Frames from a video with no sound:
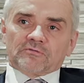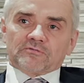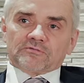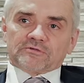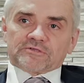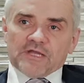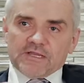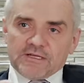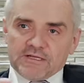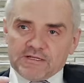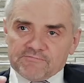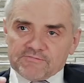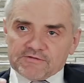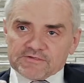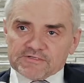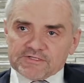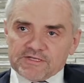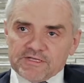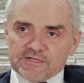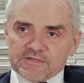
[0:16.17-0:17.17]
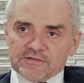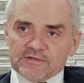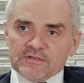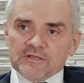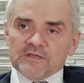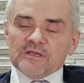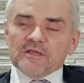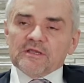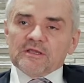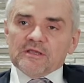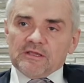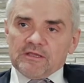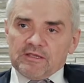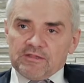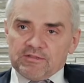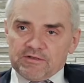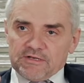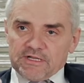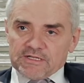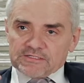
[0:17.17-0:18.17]
tightening of the skin.
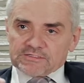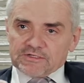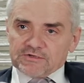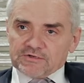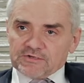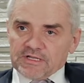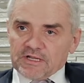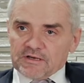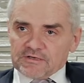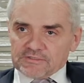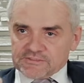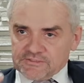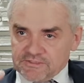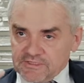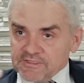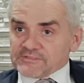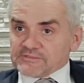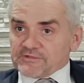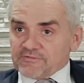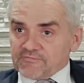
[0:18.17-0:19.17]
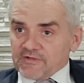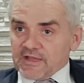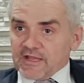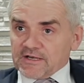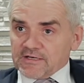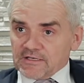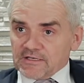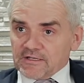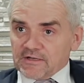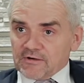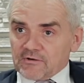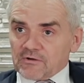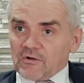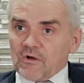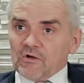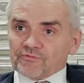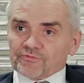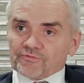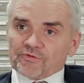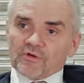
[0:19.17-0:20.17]
The next layer down is the fatty layer,
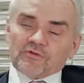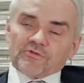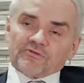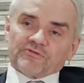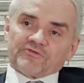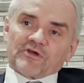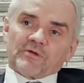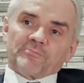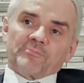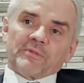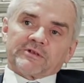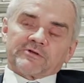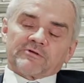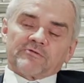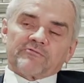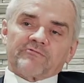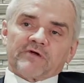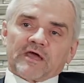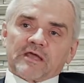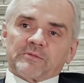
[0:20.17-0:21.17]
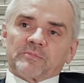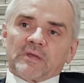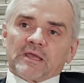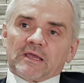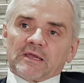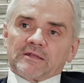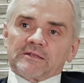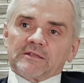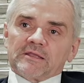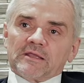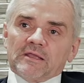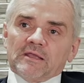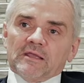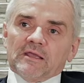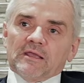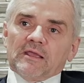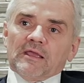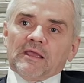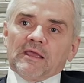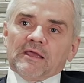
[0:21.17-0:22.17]
also called the submental fat pad.
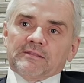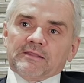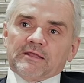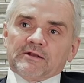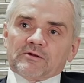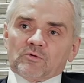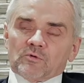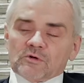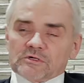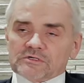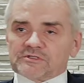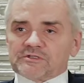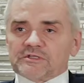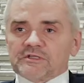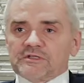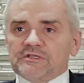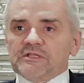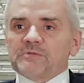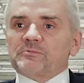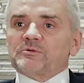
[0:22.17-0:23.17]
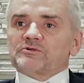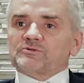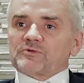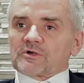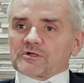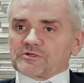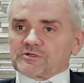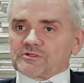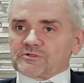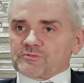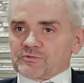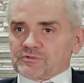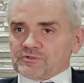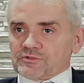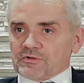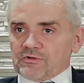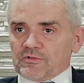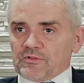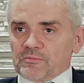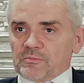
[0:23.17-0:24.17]
And then, of course, the deeper structures,
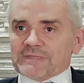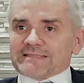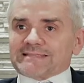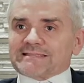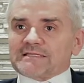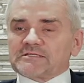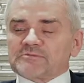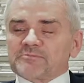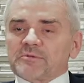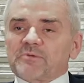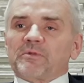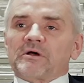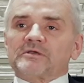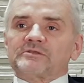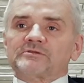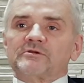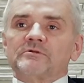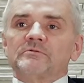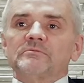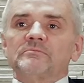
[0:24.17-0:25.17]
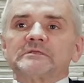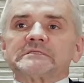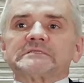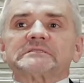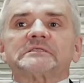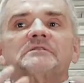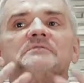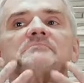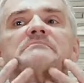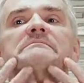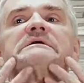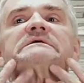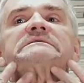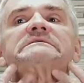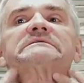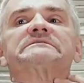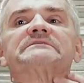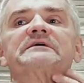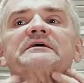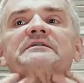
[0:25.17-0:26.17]
which are the platysma muscle. It's the
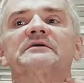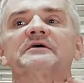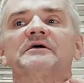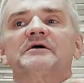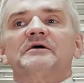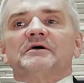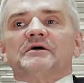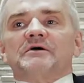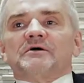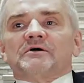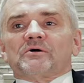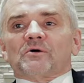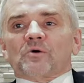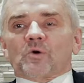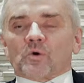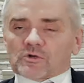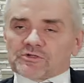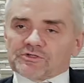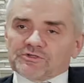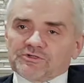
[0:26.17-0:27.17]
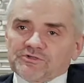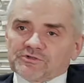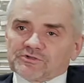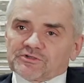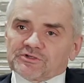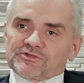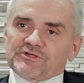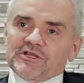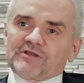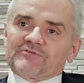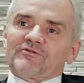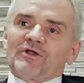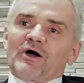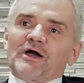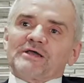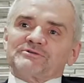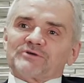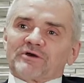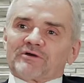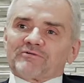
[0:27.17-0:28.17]
muscles that horses use to shake
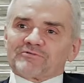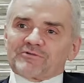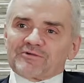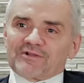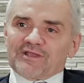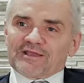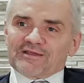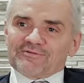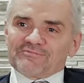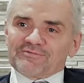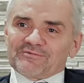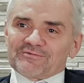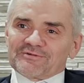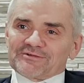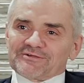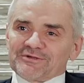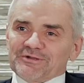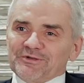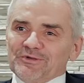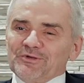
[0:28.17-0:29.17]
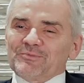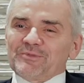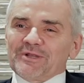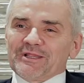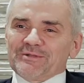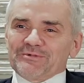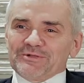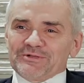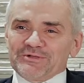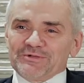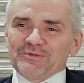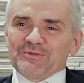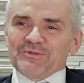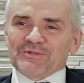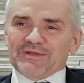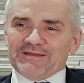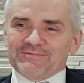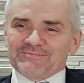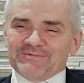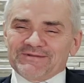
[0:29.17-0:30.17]
flies off their neck. I've never seen a human able to do
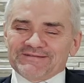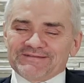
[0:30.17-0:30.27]
that,